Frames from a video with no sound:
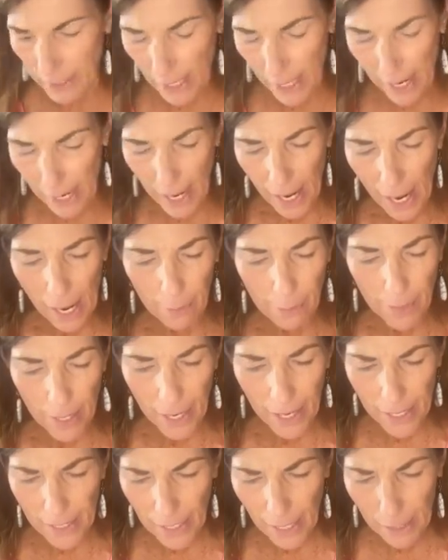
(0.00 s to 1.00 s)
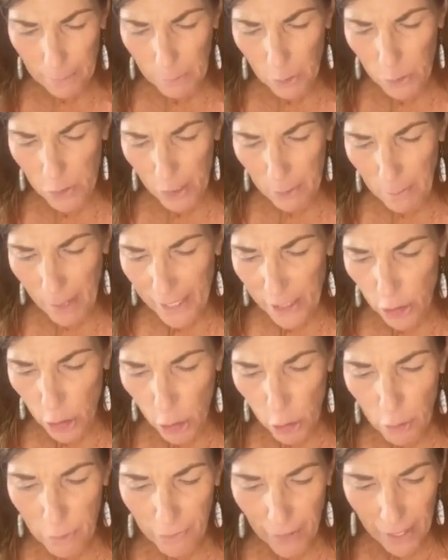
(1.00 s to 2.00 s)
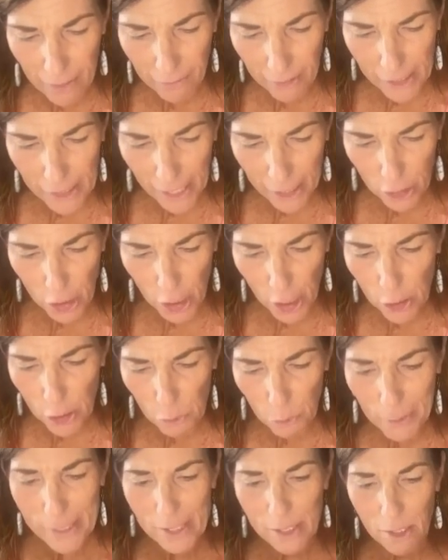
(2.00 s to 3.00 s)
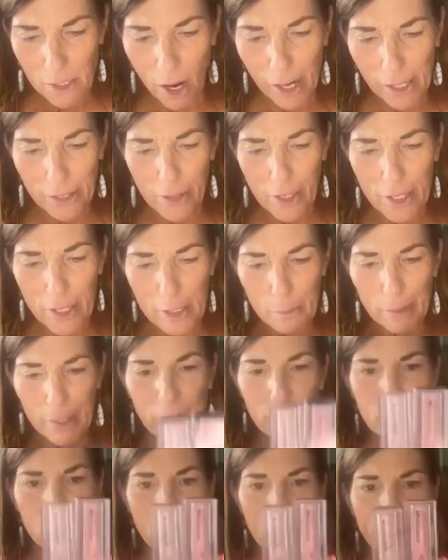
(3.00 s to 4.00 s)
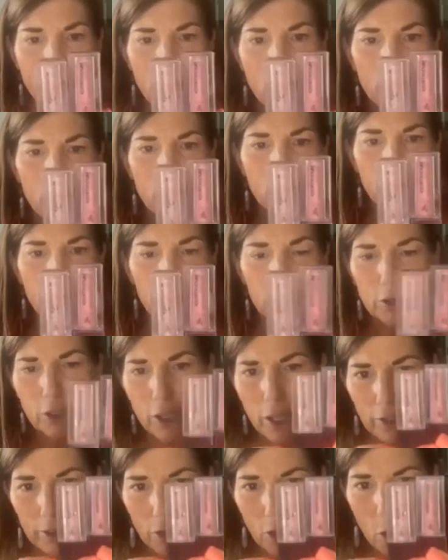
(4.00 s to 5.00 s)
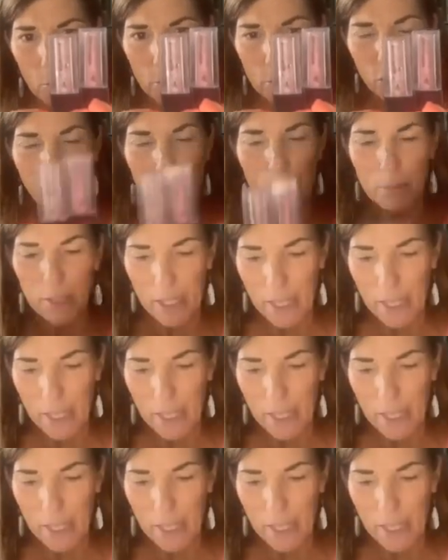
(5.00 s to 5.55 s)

And then I'm using my two favorites. I just restocked these because, oh my gosh, look, they're almost empty.